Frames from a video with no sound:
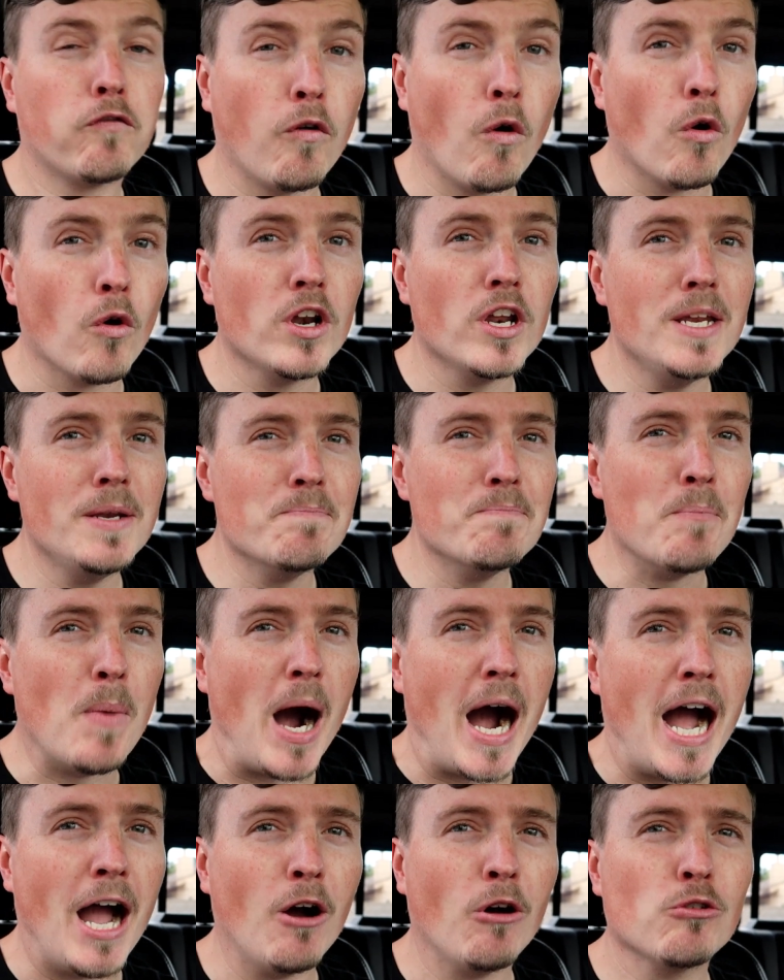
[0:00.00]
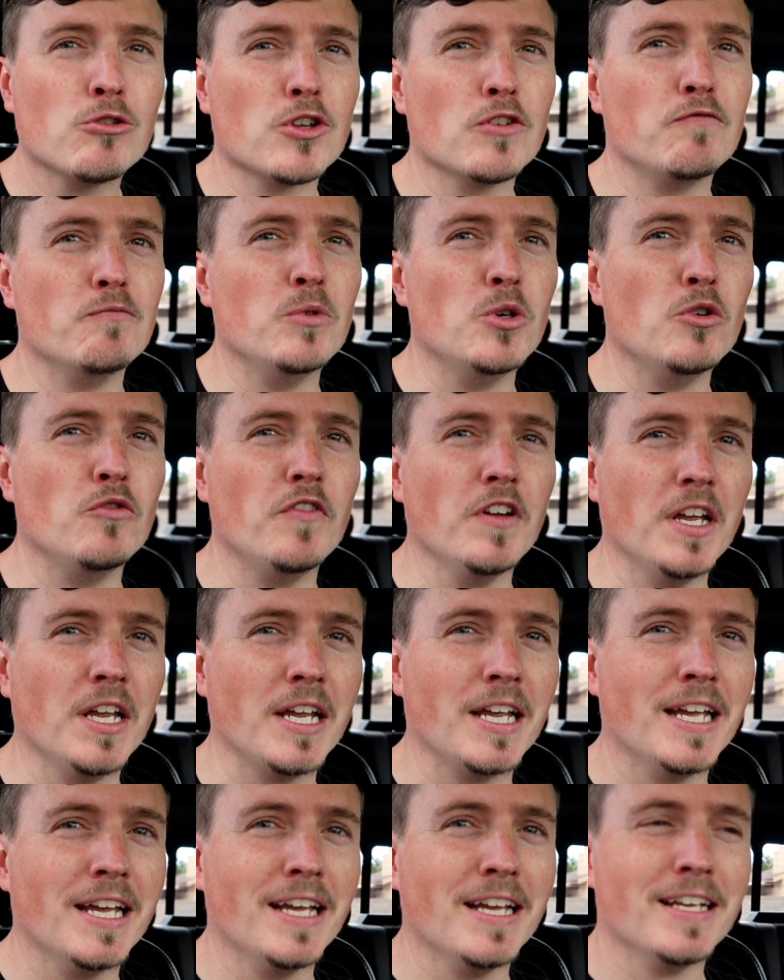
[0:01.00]
40 miles of
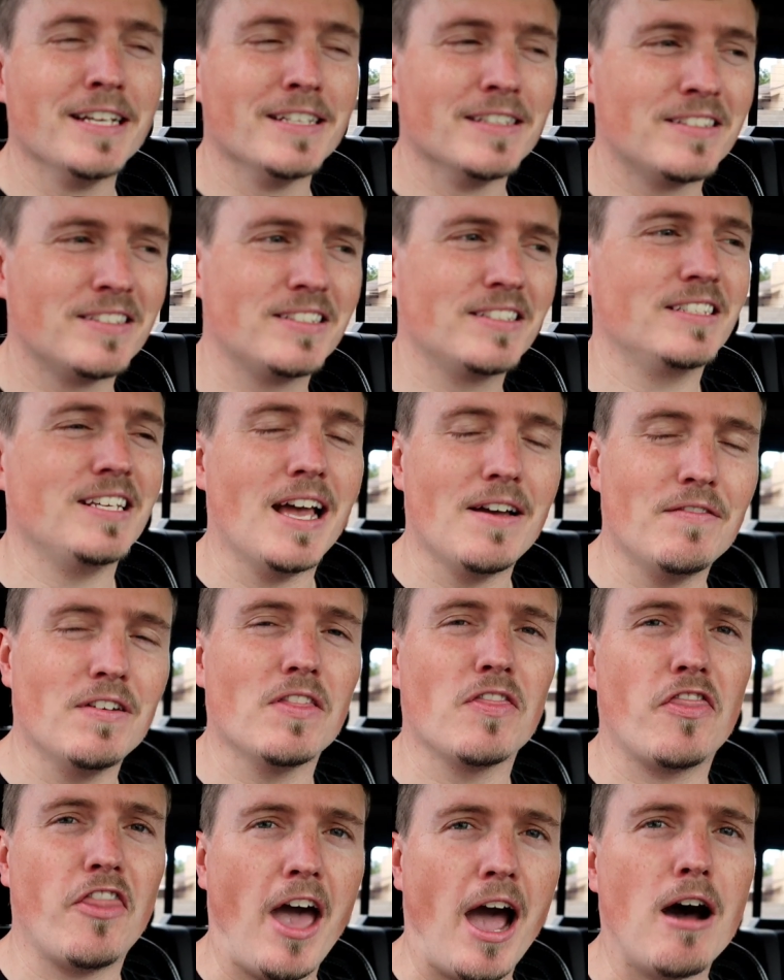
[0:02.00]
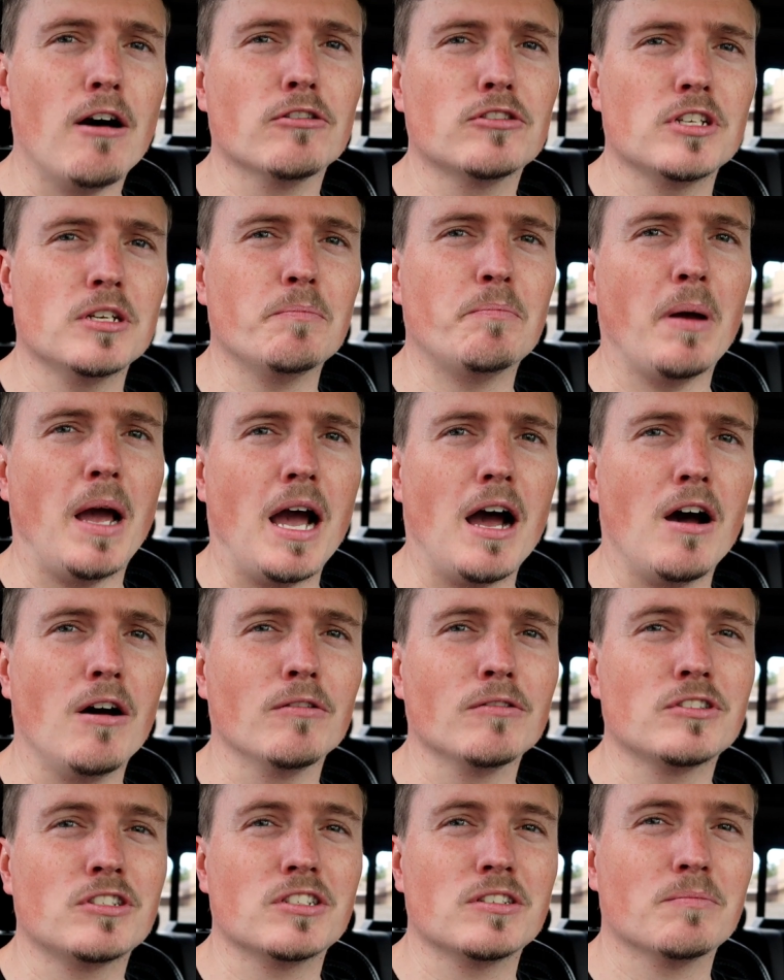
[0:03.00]
moving 7,000
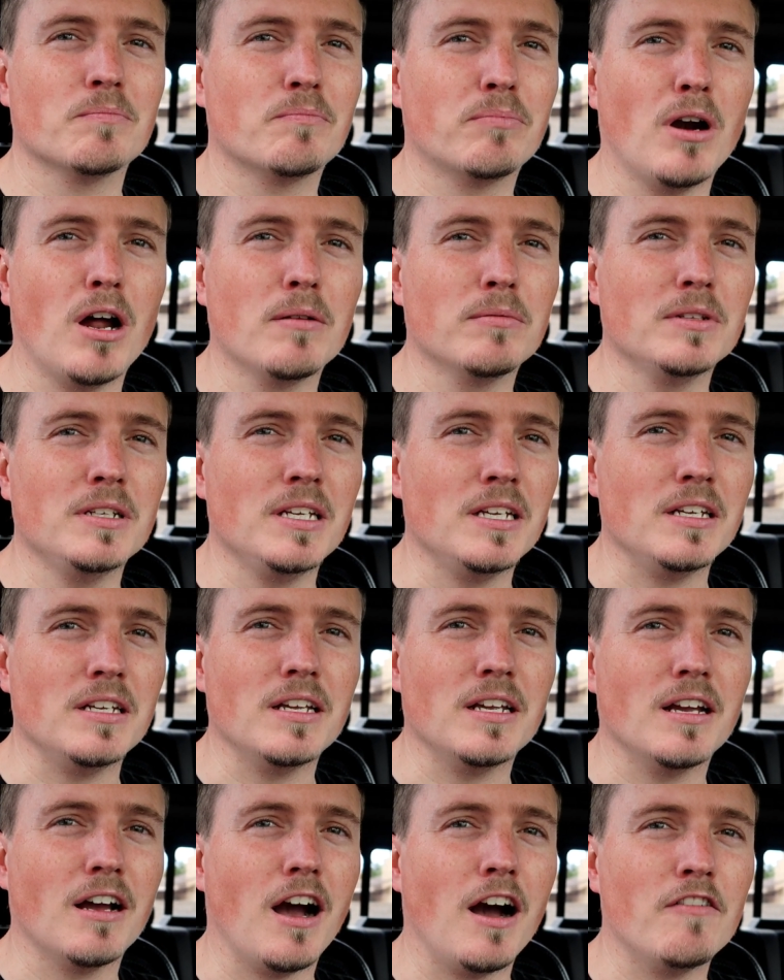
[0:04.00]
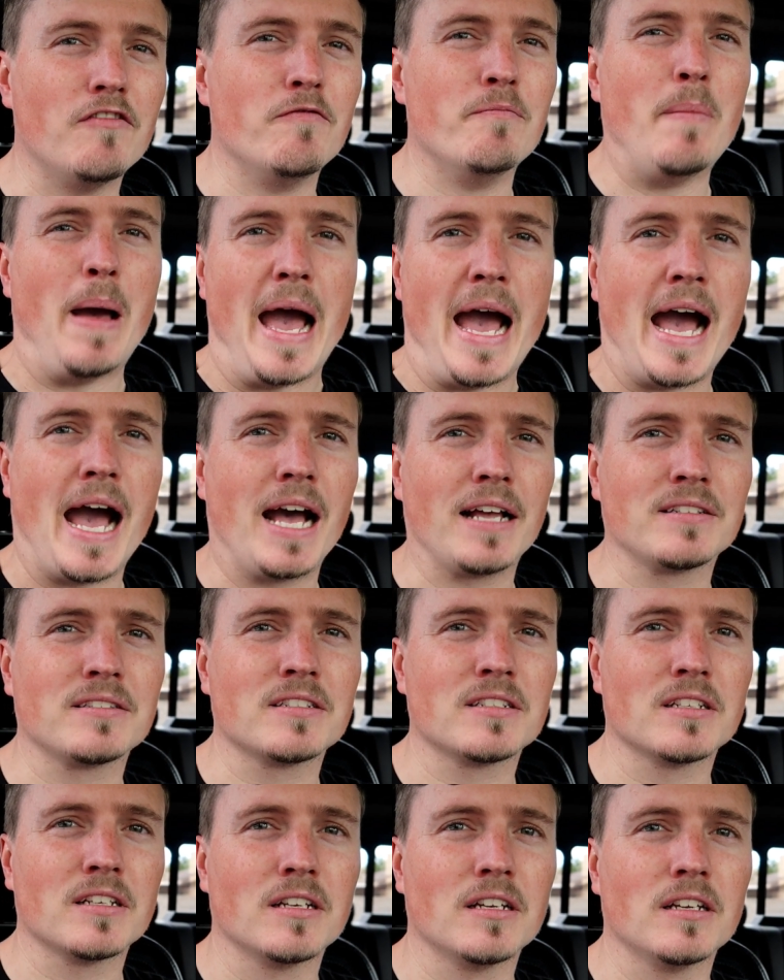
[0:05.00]
pounds probably of
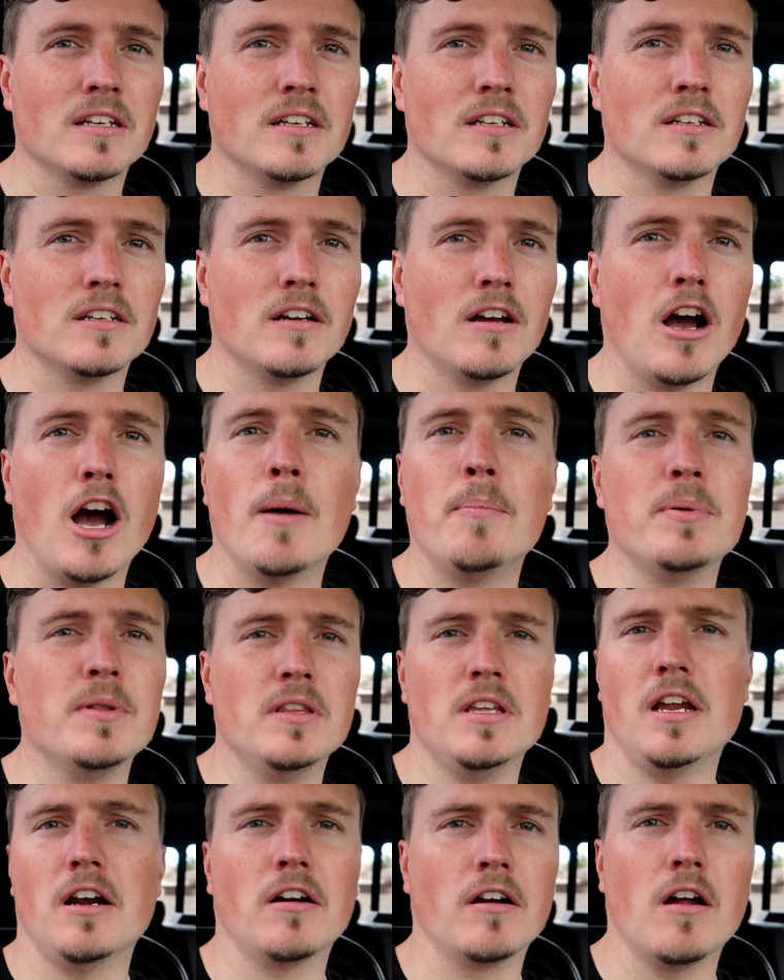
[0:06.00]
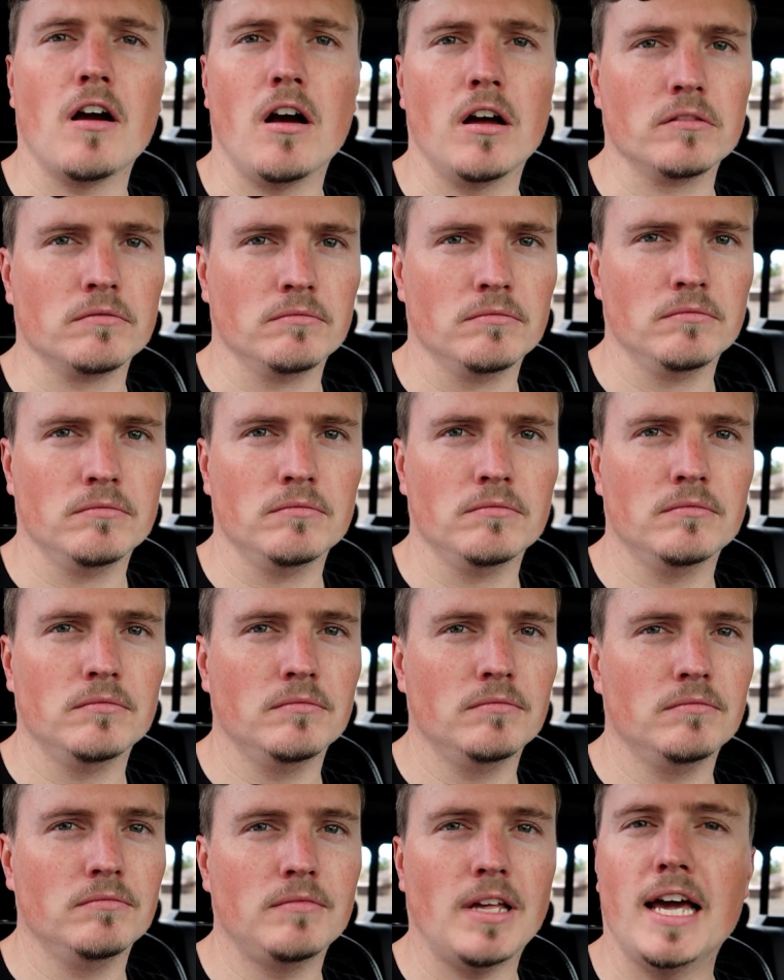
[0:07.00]
mass up in the air
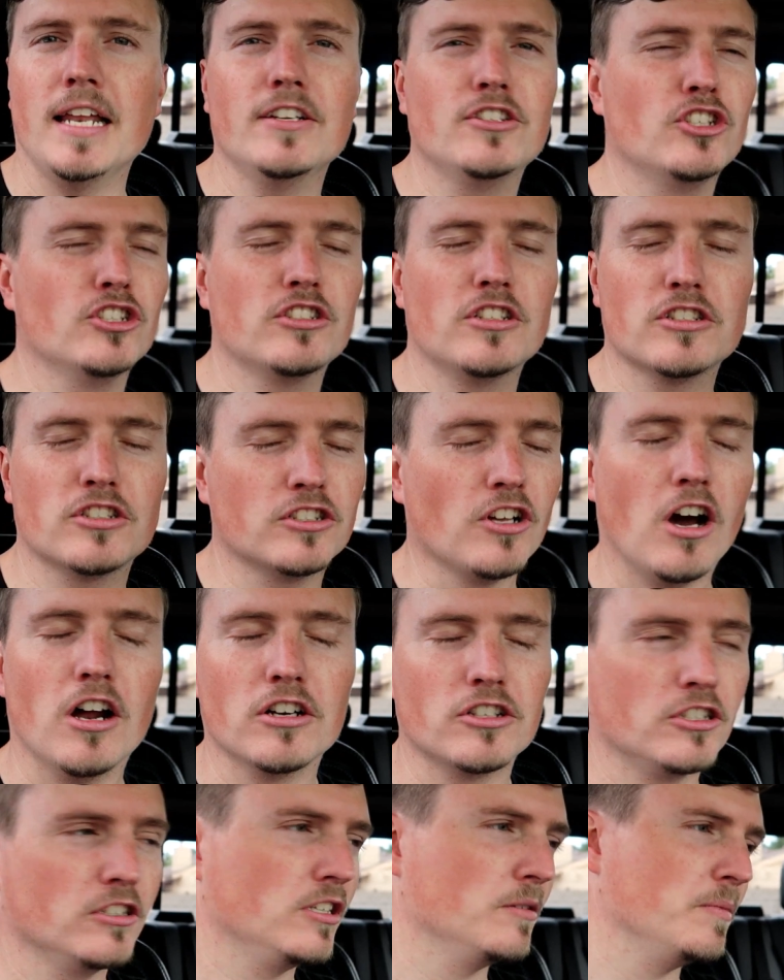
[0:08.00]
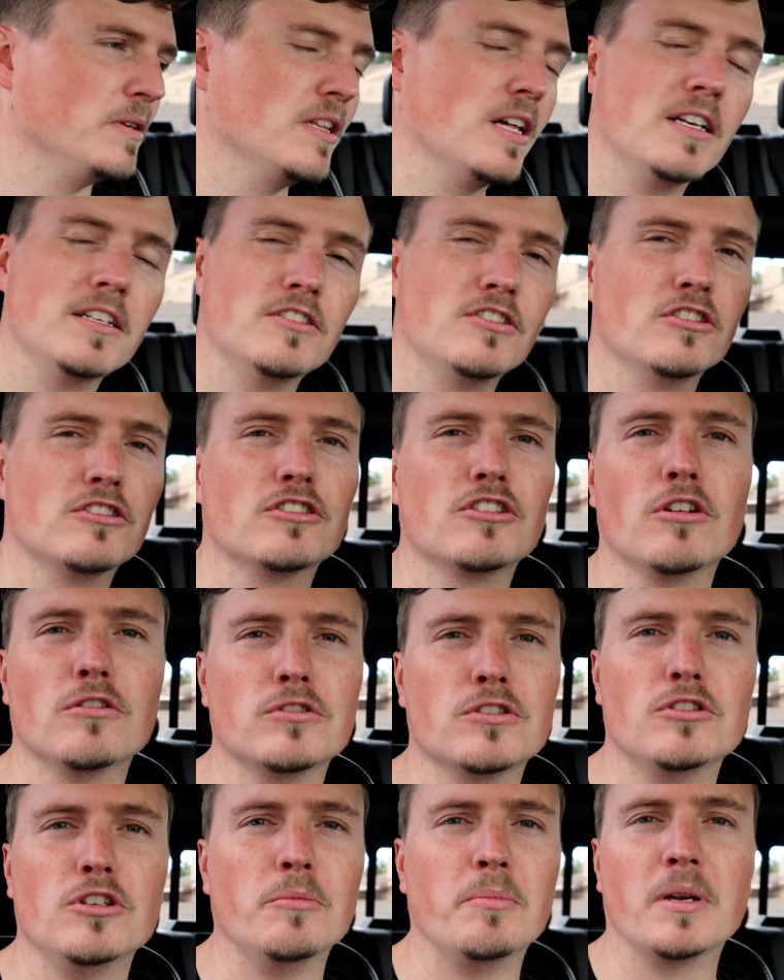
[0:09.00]
gone. That is just astonishing to me. That is just so
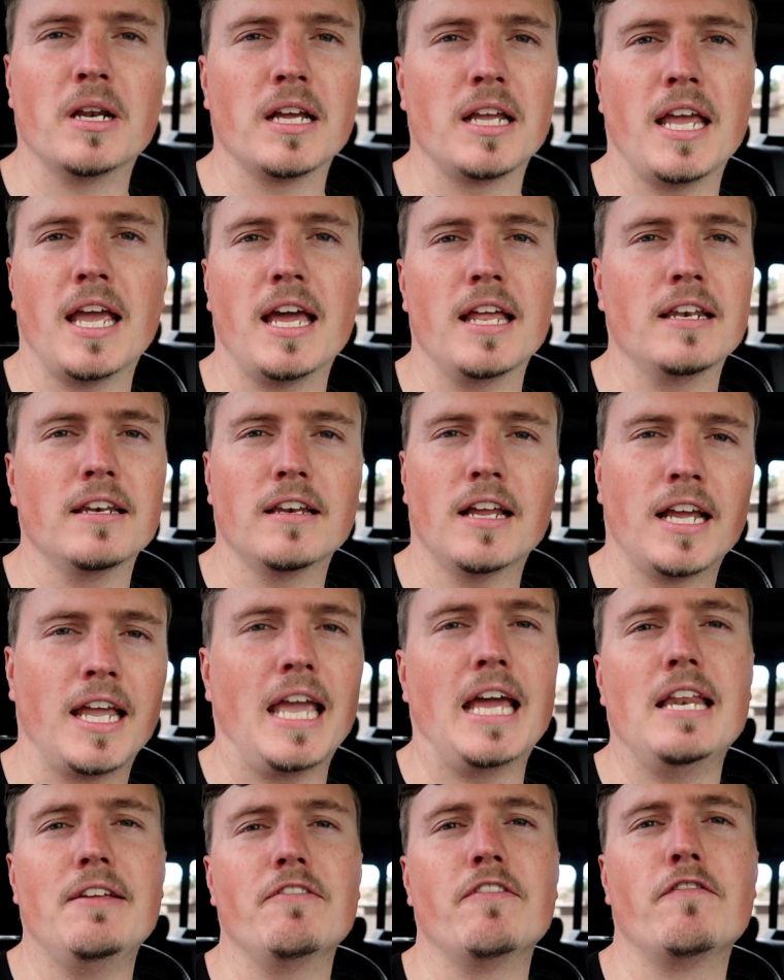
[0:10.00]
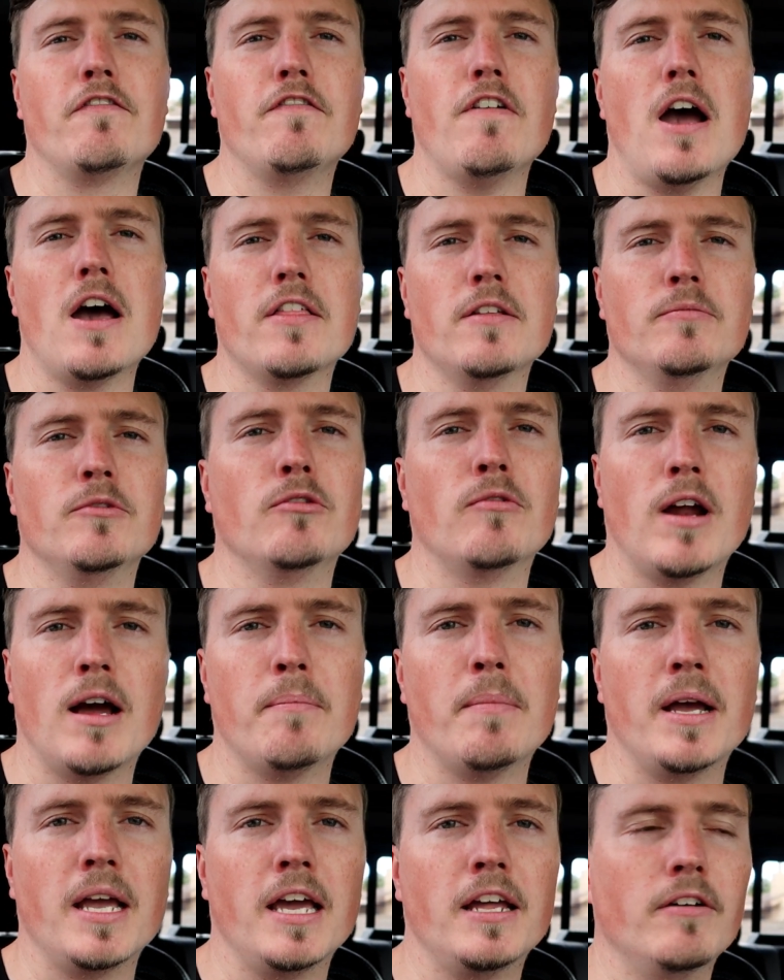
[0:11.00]
stupid. I can't even fathom to
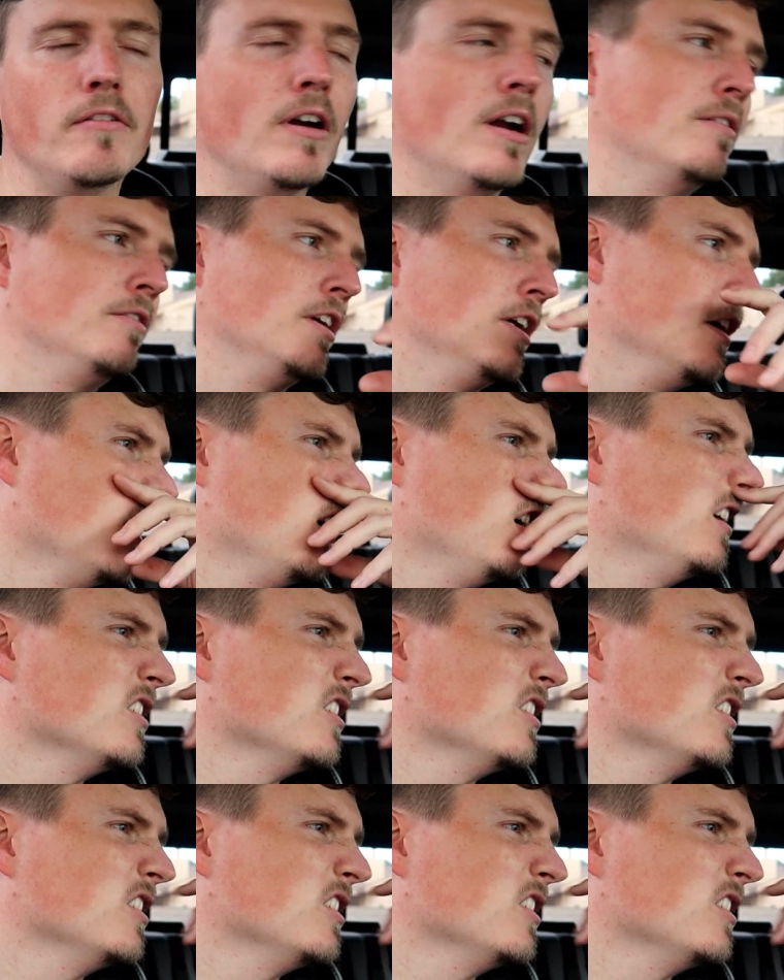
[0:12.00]
wrap my head around it.